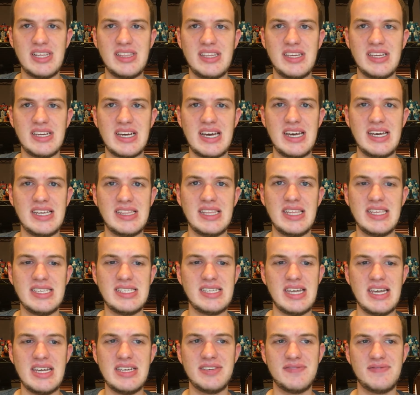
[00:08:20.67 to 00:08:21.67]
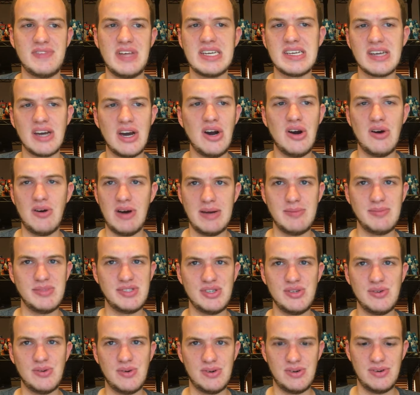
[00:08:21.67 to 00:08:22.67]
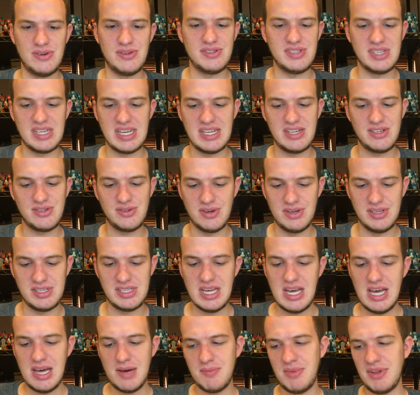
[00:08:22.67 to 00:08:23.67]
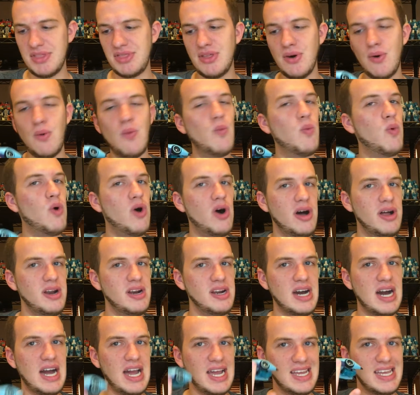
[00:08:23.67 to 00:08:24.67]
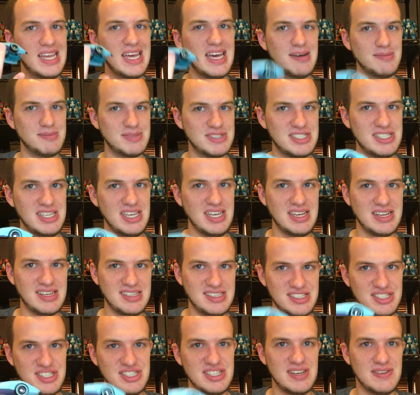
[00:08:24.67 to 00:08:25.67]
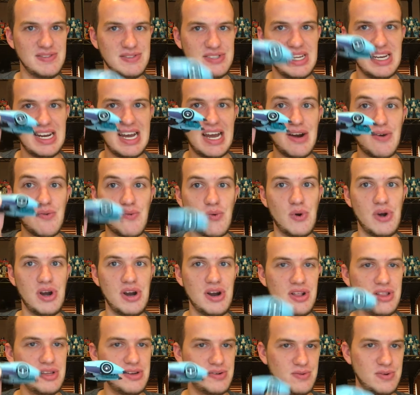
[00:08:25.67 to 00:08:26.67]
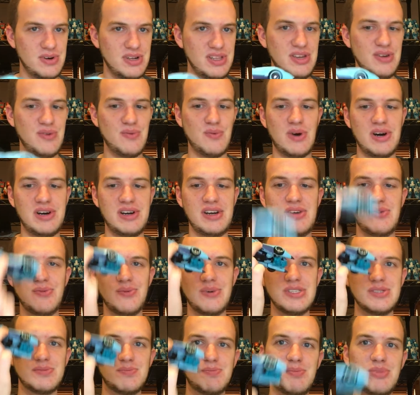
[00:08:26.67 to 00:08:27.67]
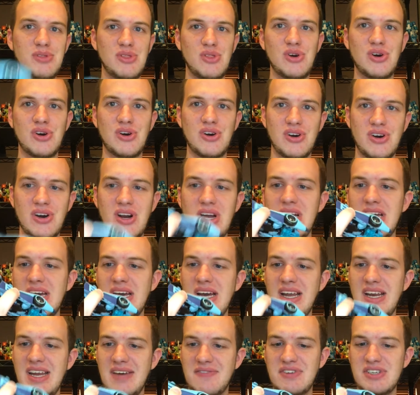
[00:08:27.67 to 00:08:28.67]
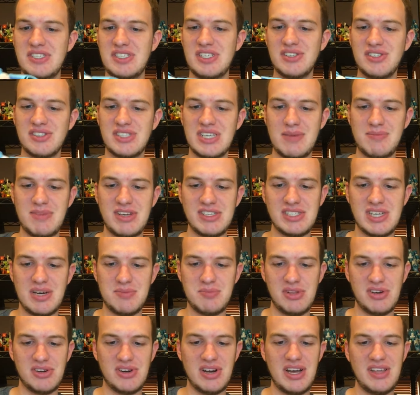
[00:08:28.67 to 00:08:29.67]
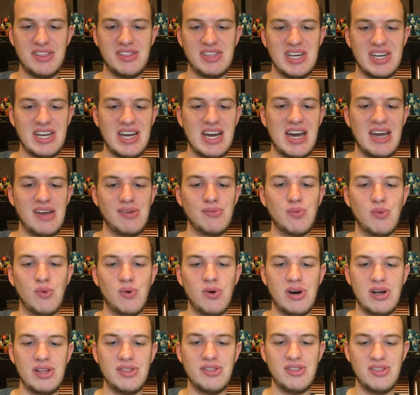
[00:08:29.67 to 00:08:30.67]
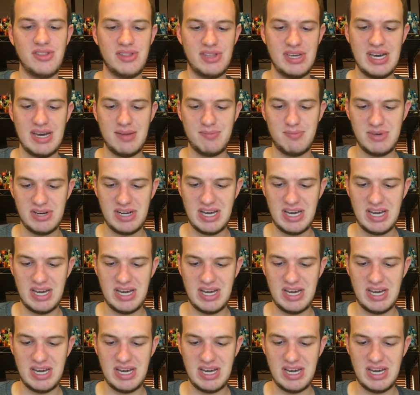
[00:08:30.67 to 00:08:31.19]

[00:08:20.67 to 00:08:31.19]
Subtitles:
I think I hit the stage of like, oh, I'm too old to get toys. But the one I kept seeing on the shelves that I really, really wanted was Blur. And every single time I saw Blur, I thought, I want that.